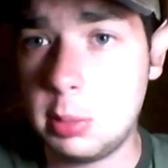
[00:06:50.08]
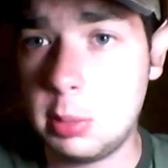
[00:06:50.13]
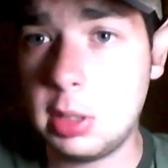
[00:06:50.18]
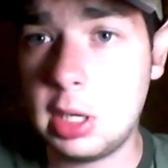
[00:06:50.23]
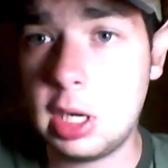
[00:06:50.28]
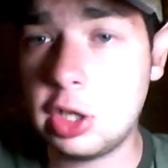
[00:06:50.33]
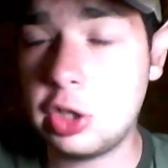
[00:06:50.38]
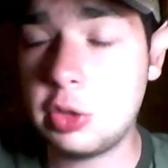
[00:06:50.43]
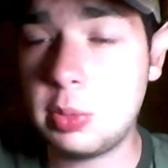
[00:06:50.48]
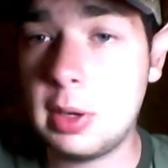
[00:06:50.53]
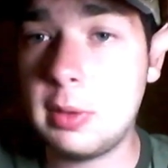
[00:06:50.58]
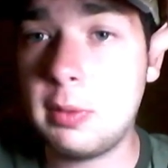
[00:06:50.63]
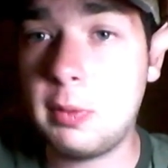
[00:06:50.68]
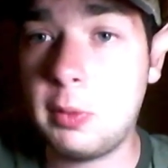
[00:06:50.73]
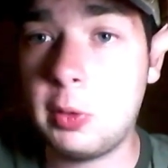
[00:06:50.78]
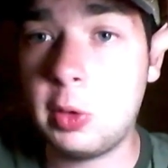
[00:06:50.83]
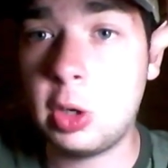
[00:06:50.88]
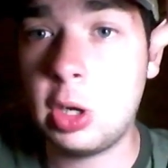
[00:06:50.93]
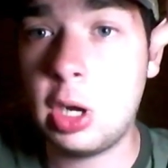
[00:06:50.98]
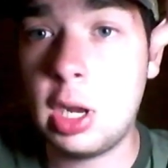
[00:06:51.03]
mean, I just went
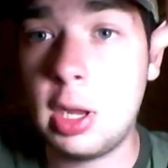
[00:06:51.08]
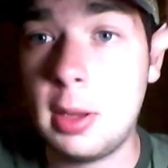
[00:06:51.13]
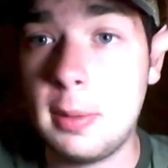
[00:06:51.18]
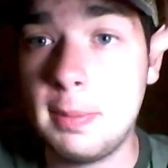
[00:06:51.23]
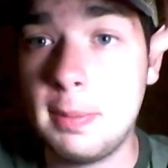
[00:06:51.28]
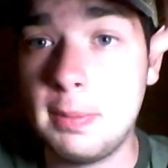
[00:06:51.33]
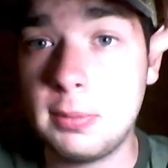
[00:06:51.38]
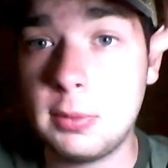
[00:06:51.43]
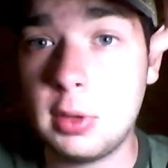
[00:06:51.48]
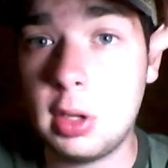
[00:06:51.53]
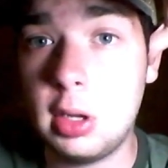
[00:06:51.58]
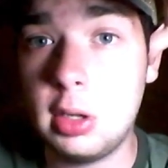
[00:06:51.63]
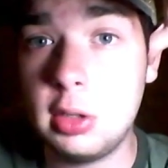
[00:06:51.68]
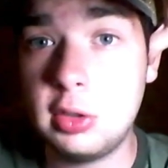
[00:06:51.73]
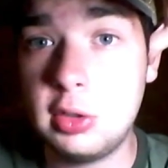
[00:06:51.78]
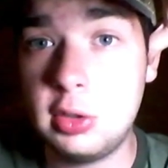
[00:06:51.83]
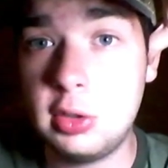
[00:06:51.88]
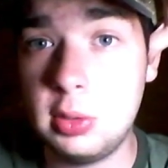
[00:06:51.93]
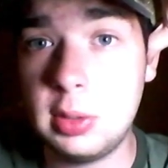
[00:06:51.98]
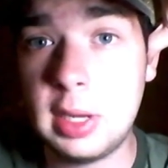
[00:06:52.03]
for a
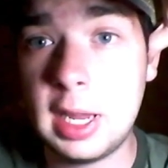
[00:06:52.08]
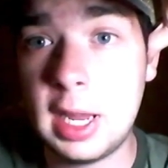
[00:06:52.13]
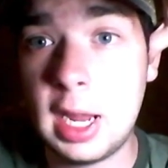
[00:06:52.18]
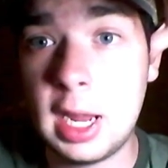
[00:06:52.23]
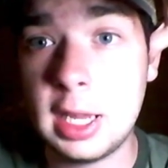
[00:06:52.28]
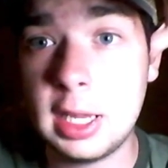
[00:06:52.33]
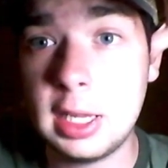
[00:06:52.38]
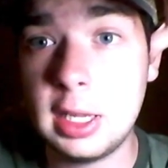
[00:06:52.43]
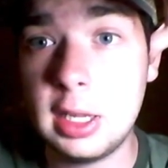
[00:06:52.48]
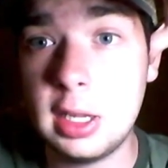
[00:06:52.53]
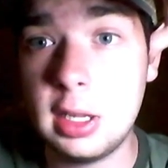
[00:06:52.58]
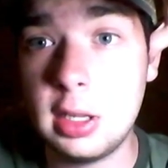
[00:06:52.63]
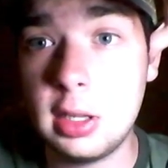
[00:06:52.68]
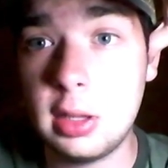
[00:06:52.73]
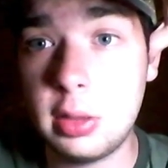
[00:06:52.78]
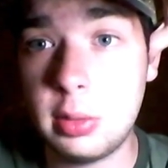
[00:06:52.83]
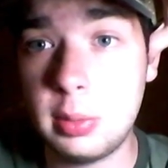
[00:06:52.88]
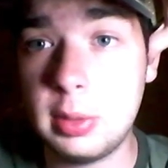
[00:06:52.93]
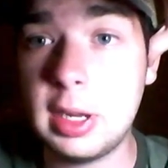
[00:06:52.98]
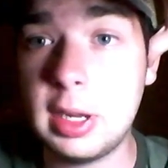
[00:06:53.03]
3-day
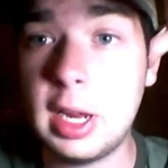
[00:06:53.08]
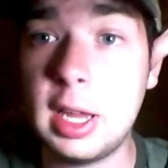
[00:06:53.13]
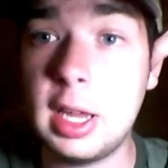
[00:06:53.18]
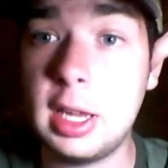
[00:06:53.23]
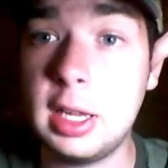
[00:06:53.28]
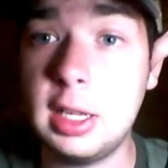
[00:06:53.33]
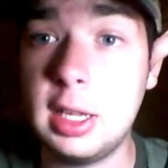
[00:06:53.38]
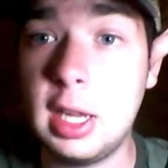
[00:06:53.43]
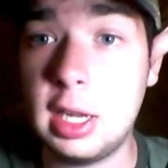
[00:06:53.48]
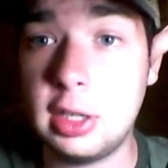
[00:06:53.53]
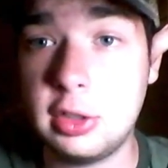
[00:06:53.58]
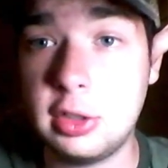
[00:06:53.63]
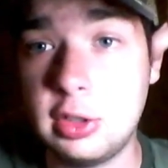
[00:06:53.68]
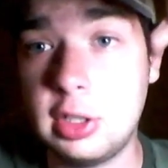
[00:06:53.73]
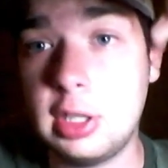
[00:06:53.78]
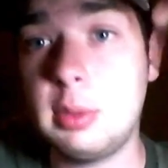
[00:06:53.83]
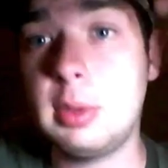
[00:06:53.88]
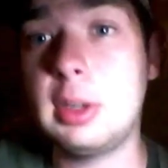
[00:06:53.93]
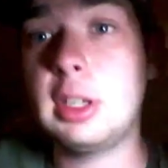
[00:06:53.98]
hike actually. I